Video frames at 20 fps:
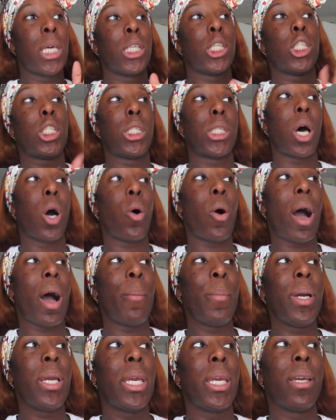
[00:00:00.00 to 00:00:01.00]
So
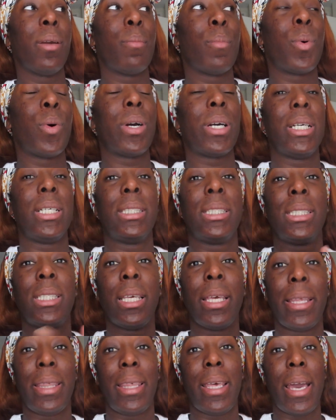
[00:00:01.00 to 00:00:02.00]
I'm gonna get more
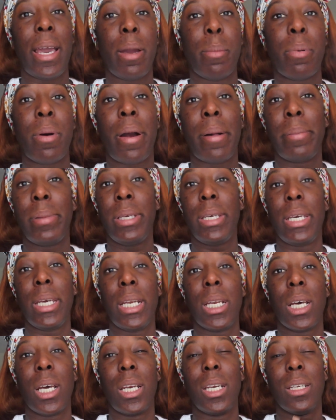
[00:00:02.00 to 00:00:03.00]
into that probably
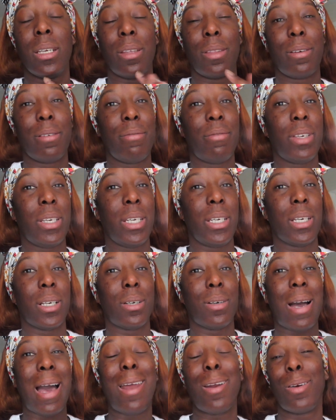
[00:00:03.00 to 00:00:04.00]
in another
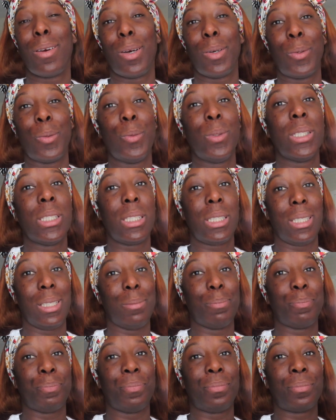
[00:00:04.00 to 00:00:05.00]
video. I don't know, we'll
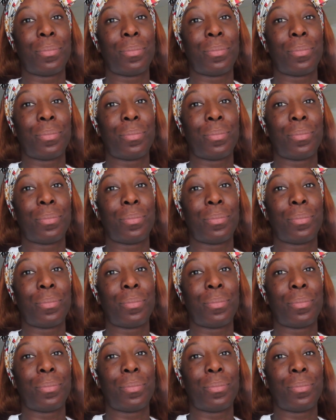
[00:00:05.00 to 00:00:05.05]
see.